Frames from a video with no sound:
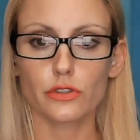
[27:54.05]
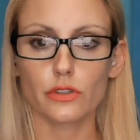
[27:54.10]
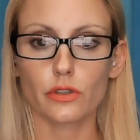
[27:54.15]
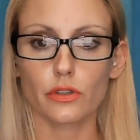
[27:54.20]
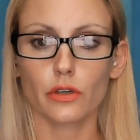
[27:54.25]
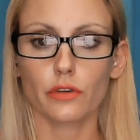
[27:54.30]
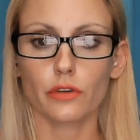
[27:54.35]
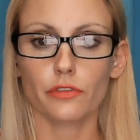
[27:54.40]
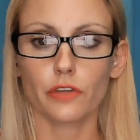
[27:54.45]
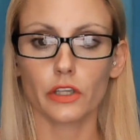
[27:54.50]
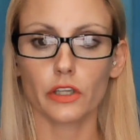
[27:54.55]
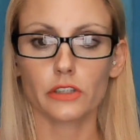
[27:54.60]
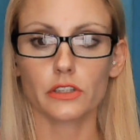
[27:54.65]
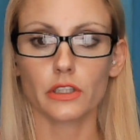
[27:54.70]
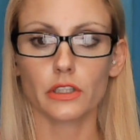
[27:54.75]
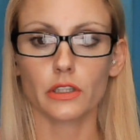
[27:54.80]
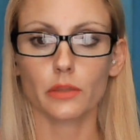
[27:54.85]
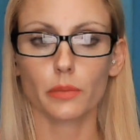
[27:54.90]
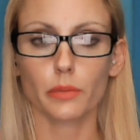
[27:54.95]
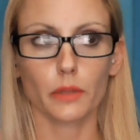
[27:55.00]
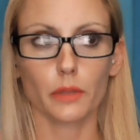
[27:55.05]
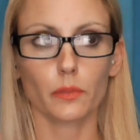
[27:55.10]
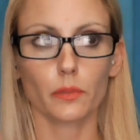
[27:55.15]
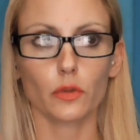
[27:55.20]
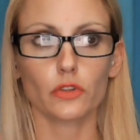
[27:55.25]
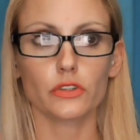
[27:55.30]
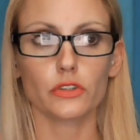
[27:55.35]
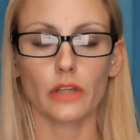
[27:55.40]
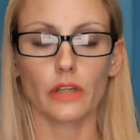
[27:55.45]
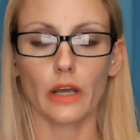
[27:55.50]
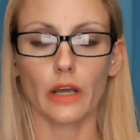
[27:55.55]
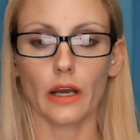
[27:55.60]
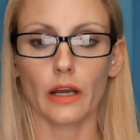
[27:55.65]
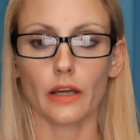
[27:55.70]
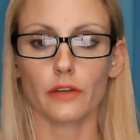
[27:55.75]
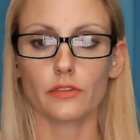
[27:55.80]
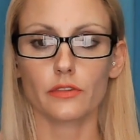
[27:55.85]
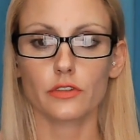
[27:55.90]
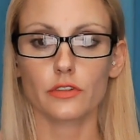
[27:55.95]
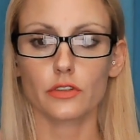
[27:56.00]
affecting people's
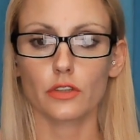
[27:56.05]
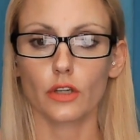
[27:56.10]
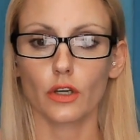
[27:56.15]
lives,